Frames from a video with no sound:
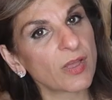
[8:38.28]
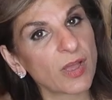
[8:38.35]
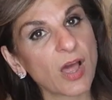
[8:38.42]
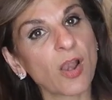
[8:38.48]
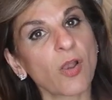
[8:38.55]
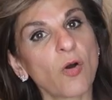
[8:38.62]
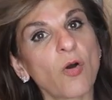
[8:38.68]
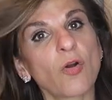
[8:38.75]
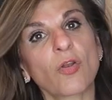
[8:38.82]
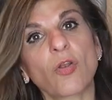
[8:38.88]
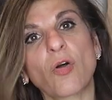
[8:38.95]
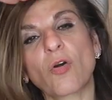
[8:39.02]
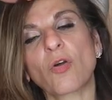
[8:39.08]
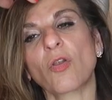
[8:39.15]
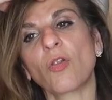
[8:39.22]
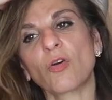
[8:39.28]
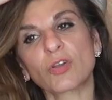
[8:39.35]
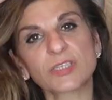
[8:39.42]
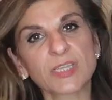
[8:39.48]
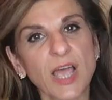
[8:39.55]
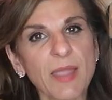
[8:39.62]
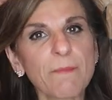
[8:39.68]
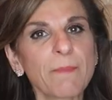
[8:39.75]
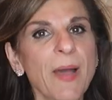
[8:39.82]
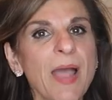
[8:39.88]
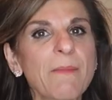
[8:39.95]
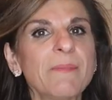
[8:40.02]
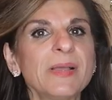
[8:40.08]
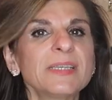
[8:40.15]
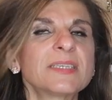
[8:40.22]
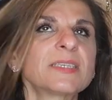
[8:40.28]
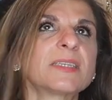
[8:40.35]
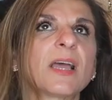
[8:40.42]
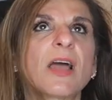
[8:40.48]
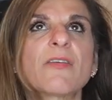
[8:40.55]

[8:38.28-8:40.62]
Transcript: a long, long, long time, but I missed it.